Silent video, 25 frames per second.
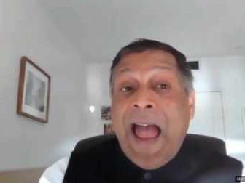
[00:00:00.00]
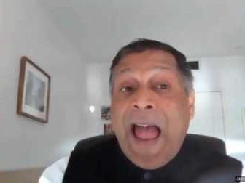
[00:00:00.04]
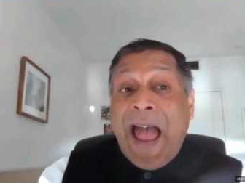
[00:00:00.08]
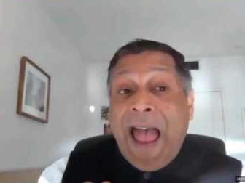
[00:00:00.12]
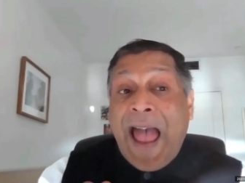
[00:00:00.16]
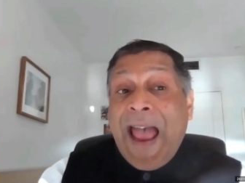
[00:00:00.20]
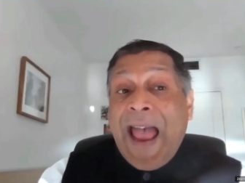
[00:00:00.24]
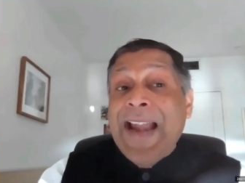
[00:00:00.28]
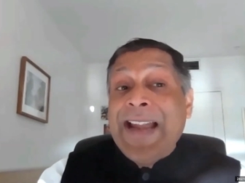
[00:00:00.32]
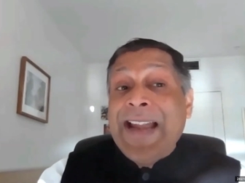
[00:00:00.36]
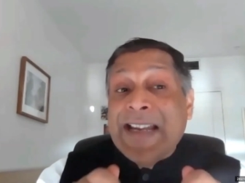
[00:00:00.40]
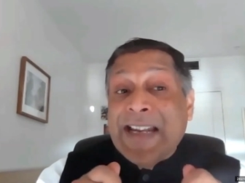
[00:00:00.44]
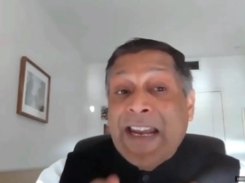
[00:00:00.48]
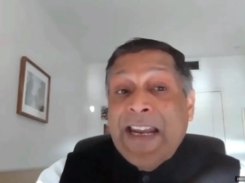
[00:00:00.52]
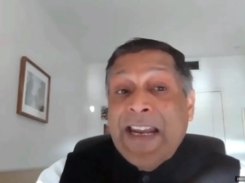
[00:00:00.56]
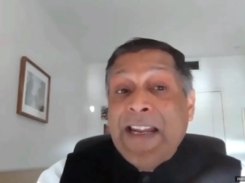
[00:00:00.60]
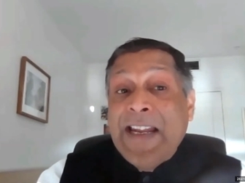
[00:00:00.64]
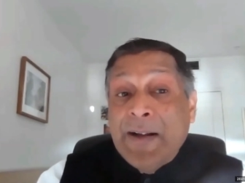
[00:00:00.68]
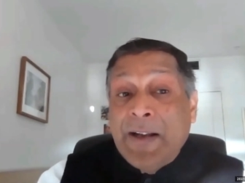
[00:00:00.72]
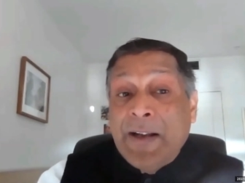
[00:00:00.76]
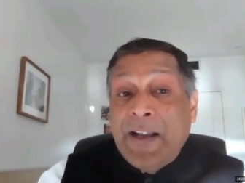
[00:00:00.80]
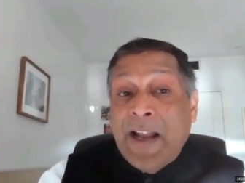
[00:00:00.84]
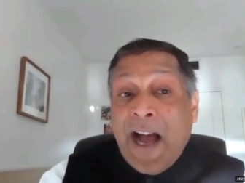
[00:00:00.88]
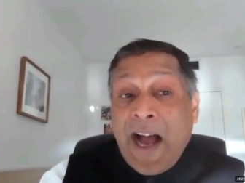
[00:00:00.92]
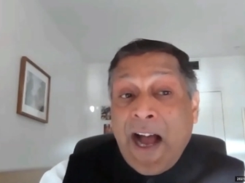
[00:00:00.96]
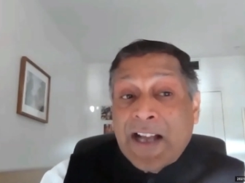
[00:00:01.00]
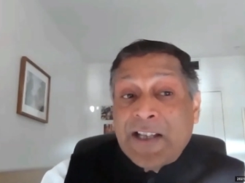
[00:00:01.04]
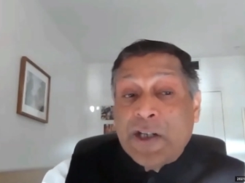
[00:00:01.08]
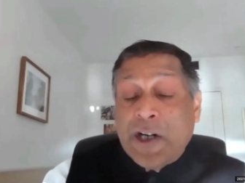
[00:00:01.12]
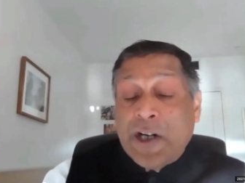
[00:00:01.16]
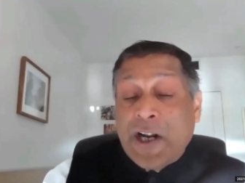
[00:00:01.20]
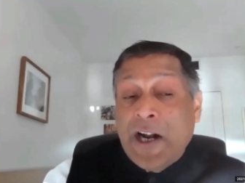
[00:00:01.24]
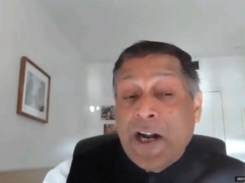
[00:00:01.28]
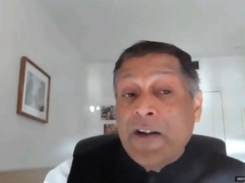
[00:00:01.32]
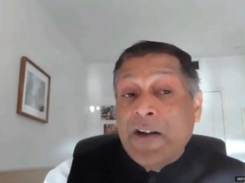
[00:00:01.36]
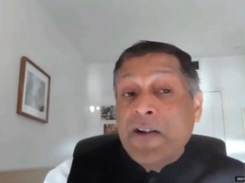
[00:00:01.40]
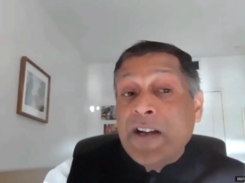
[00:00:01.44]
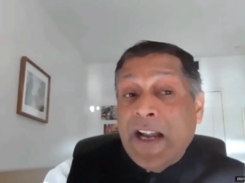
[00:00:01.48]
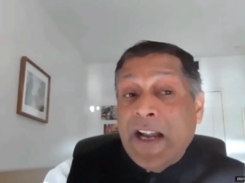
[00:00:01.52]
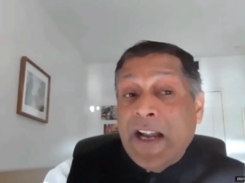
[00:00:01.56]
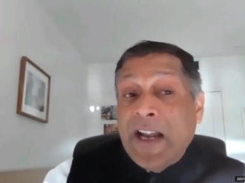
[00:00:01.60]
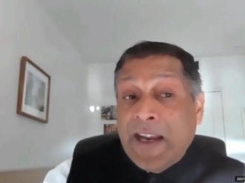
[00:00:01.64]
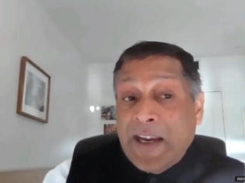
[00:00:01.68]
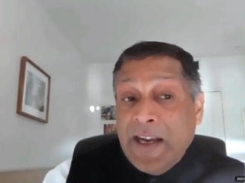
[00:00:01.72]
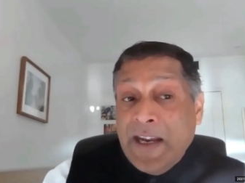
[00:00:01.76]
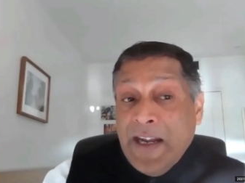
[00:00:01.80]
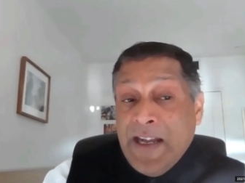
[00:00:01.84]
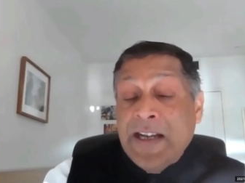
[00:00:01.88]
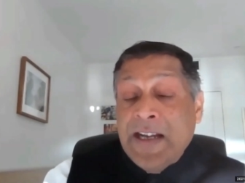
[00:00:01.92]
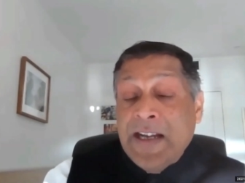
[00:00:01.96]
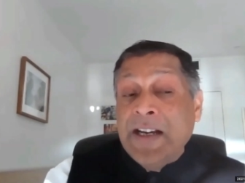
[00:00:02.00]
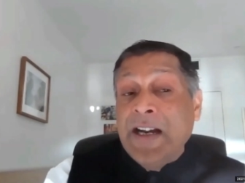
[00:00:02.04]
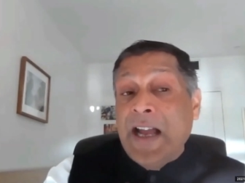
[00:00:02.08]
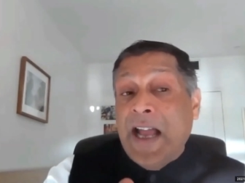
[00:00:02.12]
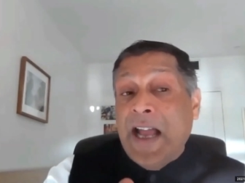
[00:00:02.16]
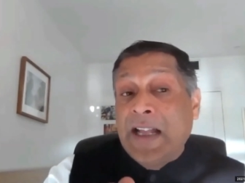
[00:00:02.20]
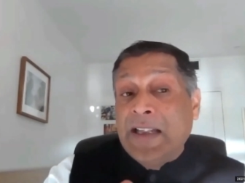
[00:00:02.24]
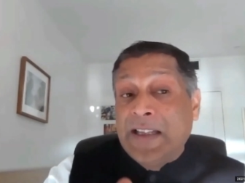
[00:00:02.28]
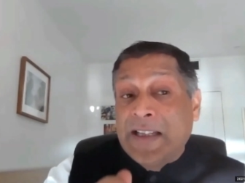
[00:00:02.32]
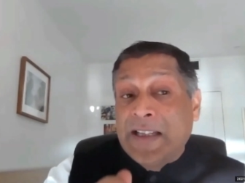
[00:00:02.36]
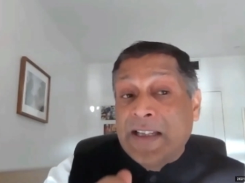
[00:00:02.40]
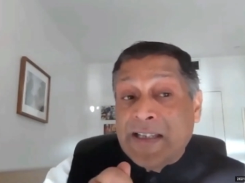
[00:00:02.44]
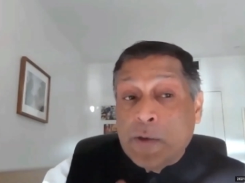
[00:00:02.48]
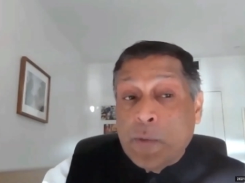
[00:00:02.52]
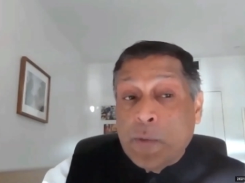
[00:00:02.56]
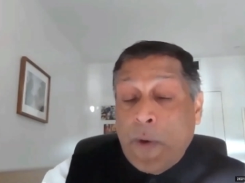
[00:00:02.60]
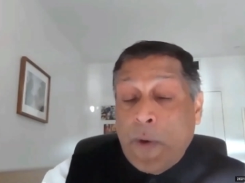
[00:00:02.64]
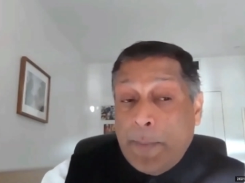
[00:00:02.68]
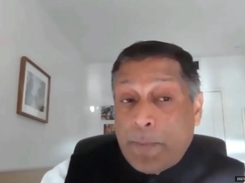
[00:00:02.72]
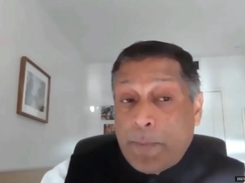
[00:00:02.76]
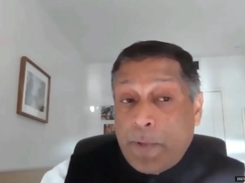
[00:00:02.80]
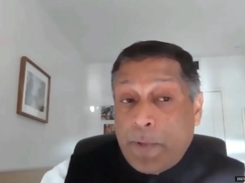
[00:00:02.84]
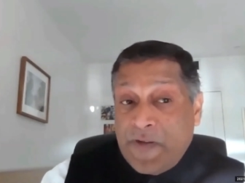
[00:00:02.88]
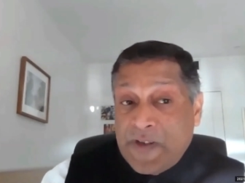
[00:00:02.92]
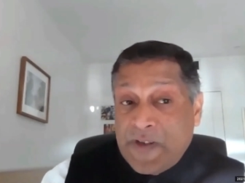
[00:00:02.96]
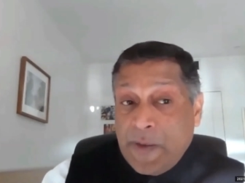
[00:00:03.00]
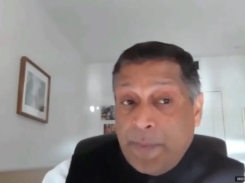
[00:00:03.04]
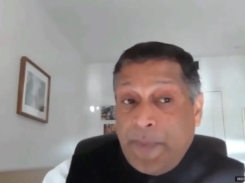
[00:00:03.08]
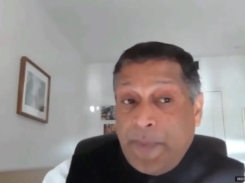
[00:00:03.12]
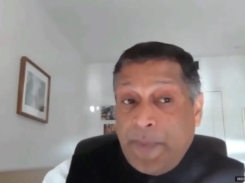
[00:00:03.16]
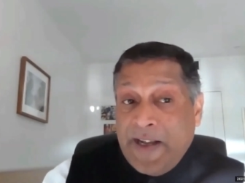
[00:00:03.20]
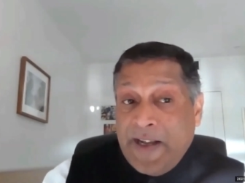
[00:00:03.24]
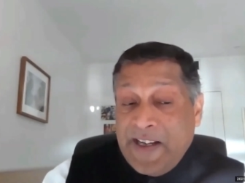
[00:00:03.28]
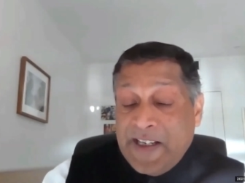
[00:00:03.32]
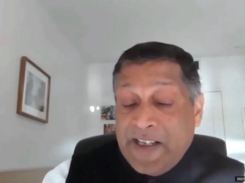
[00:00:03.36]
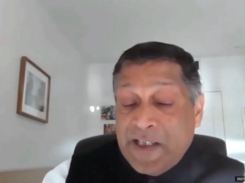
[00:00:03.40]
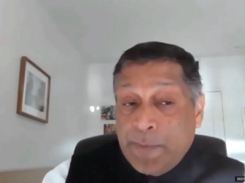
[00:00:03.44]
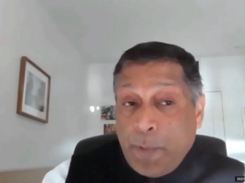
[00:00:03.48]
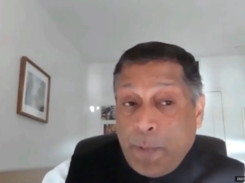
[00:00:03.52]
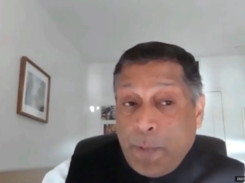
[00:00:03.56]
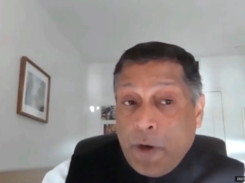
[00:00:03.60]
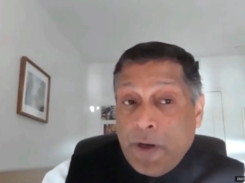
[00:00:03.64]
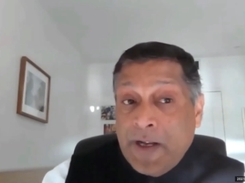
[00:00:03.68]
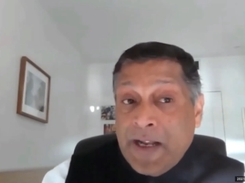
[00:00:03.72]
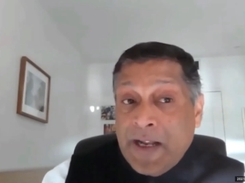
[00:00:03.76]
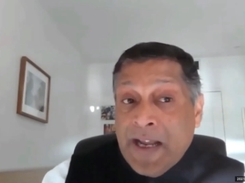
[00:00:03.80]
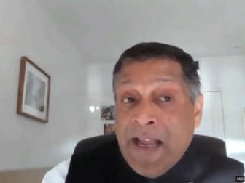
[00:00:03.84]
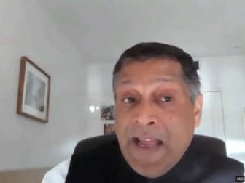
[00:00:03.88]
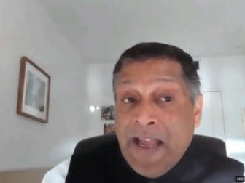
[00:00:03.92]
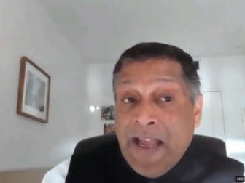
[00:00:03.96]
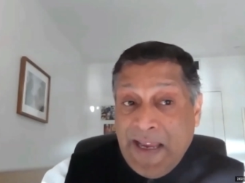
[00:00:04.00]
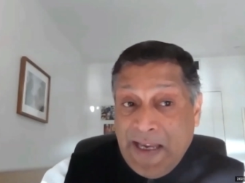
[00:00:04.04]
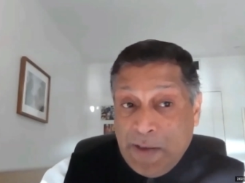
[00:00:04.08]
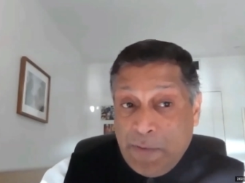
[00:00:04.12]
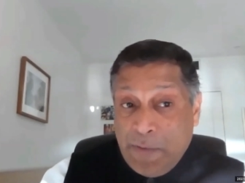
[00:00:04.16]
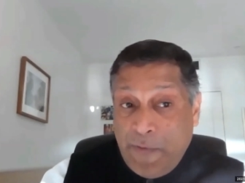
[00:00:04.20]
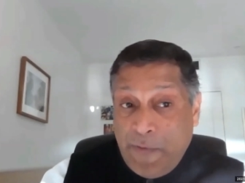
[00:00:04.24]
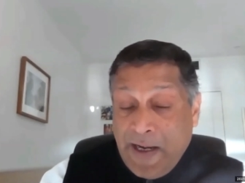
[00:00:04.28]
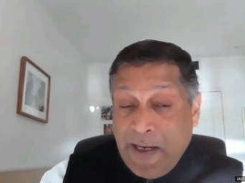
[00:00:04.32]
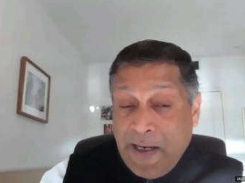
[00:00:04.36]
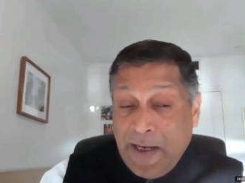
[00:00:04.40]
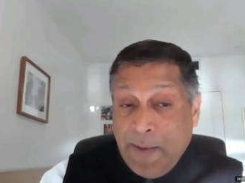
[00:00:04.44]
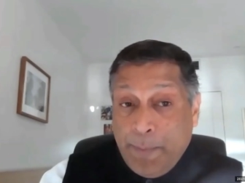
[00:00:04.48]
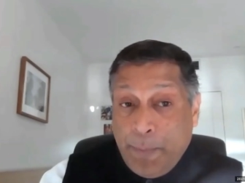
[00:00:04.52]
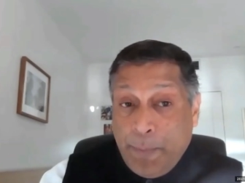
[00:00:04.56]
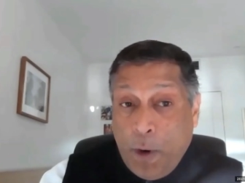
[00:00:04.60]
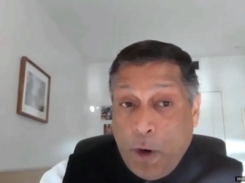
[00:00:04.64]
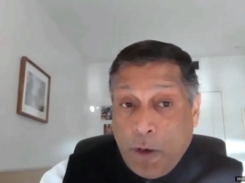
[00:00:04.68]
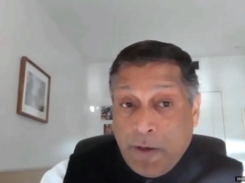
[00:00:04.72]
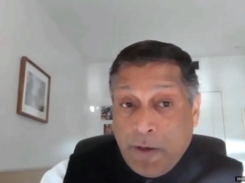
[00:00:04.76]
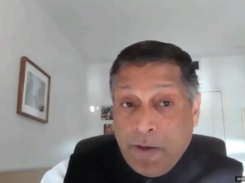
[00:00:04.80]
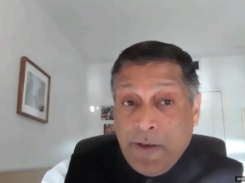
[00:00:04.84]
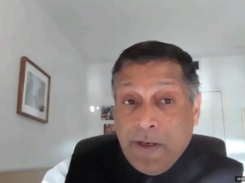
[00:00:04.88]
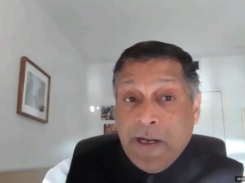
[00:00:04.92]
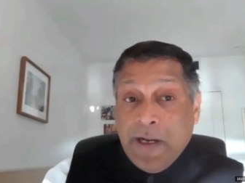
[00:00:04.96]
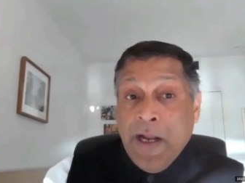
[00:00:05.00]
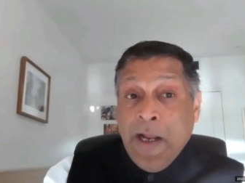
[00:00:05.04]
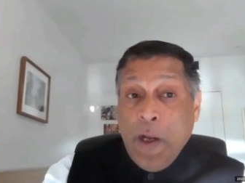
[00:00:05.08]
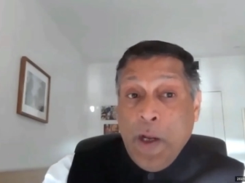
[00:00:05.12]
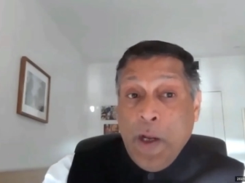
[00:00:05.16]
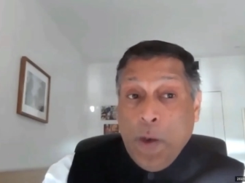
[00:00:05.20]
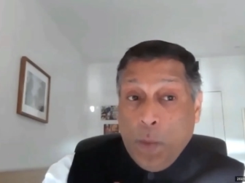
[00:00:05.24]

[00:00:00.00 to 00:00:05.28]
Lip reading: And in a large country like India, and this is where Professor Pete's point is very important,